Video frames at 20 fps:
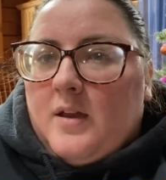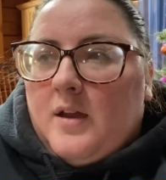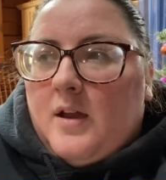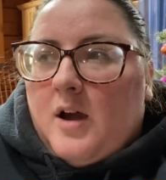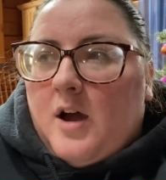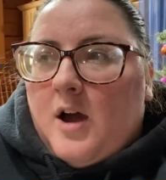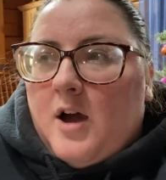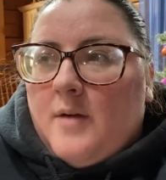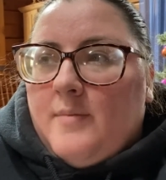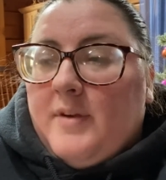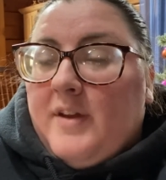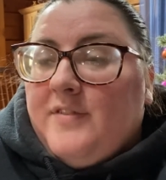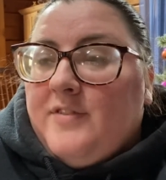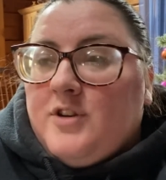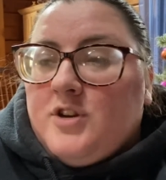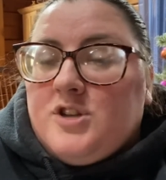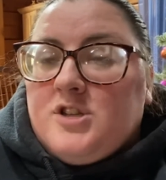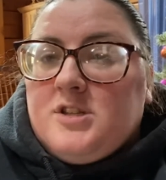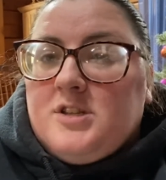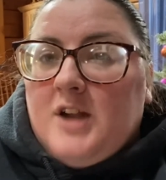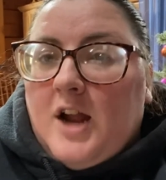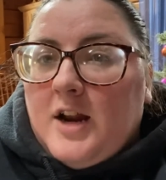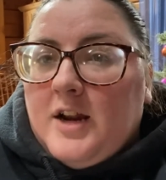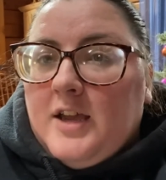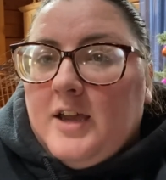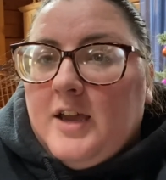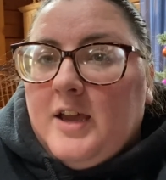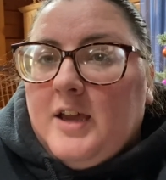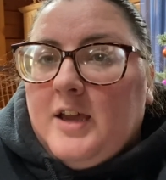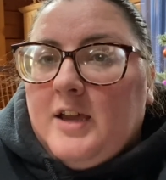if you're
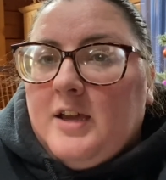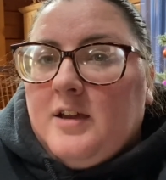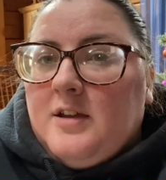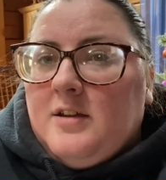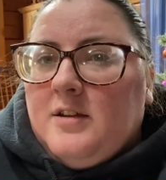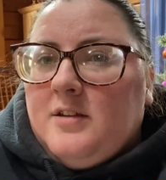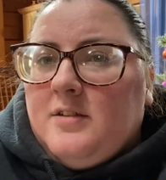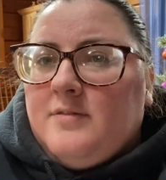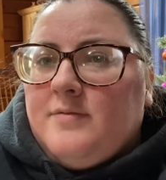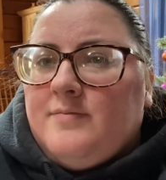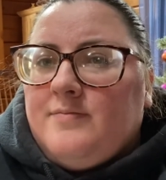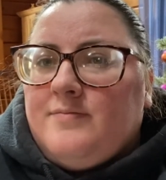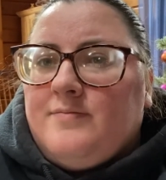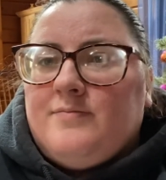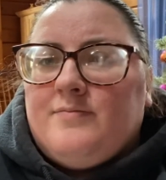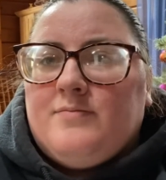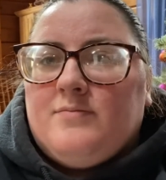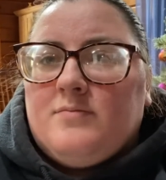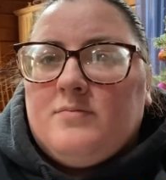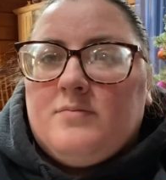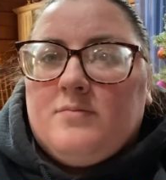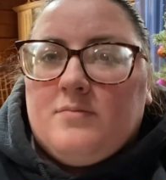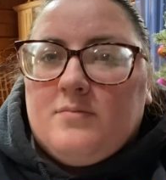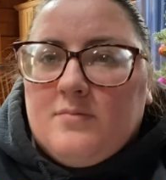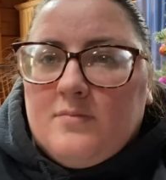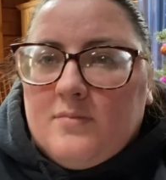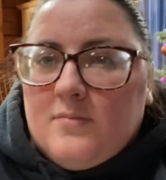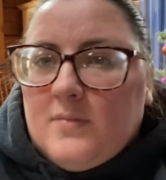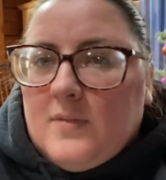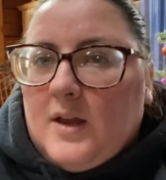studying,
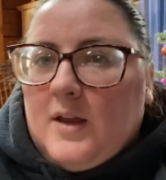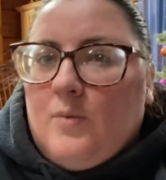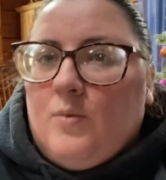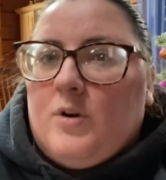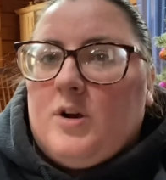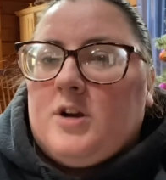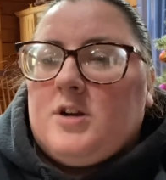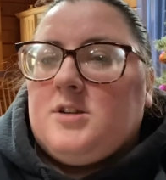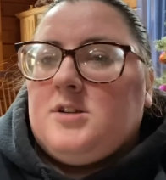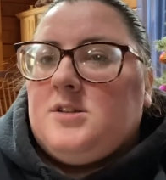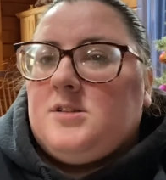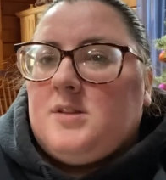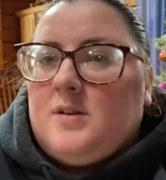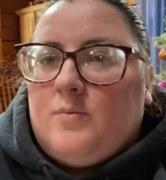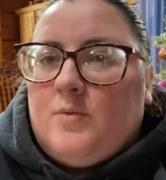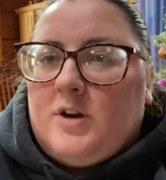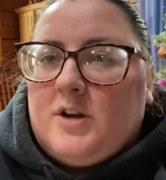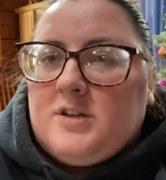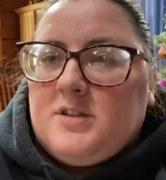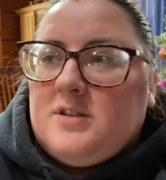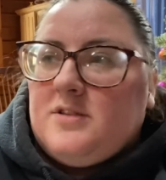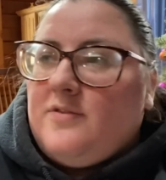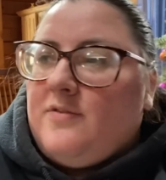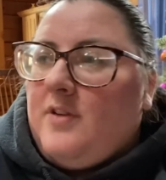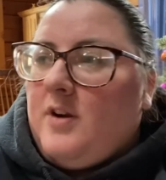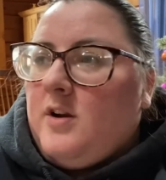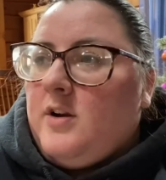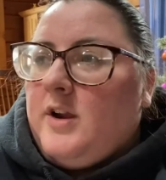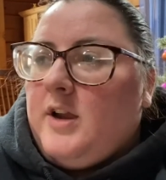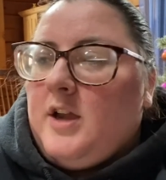it works. It works. It's
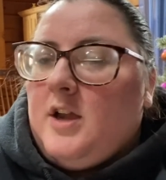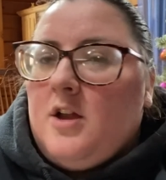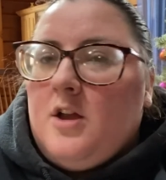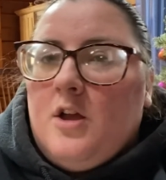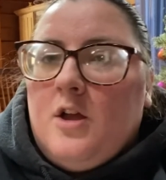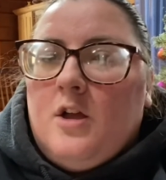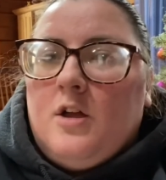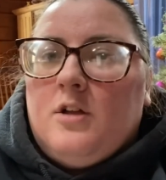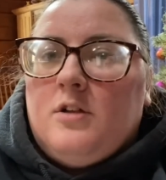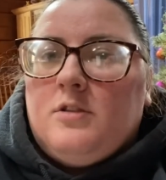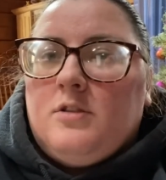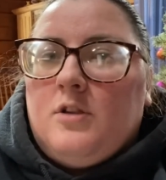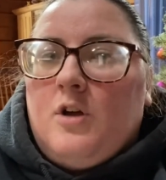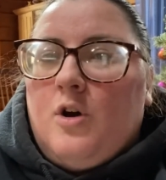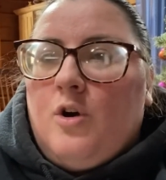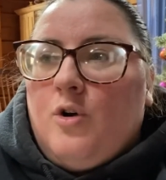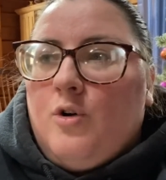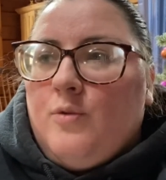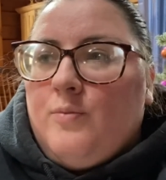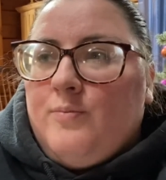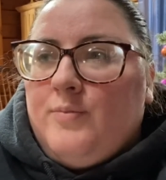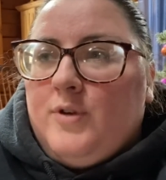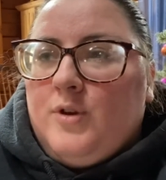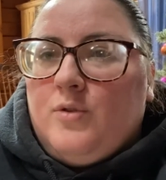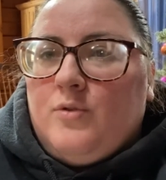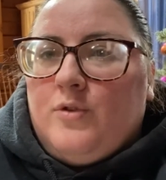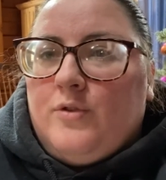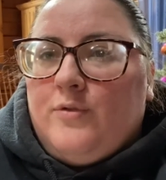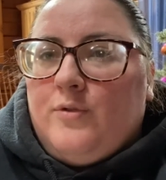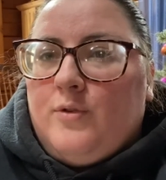very low,
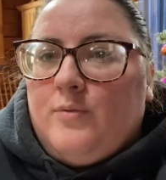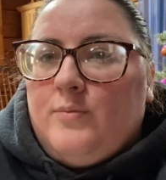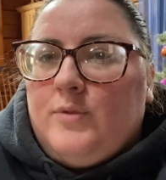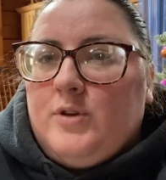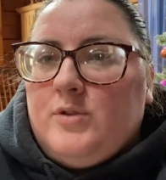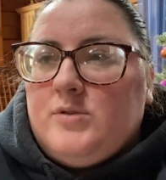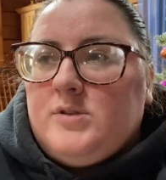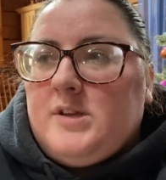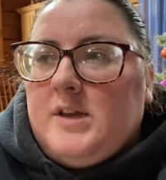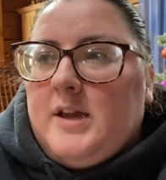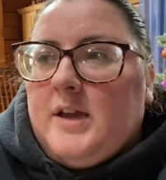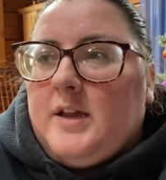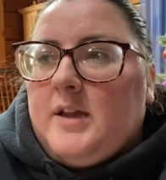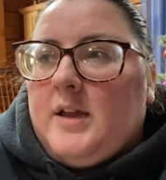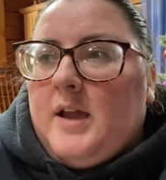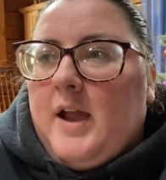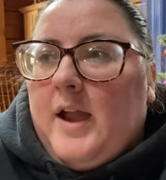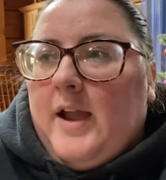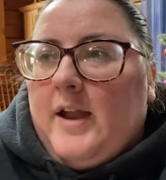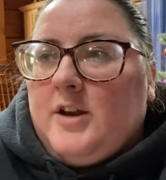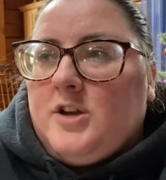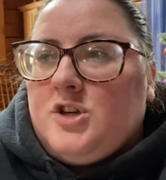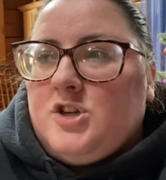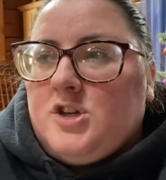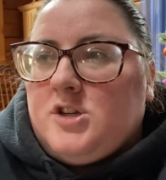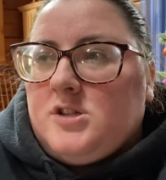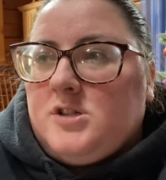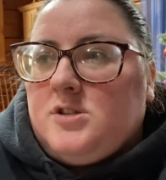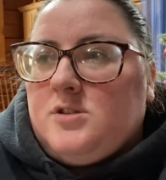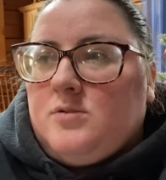beautiful music and
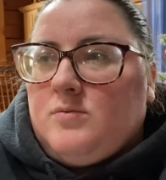just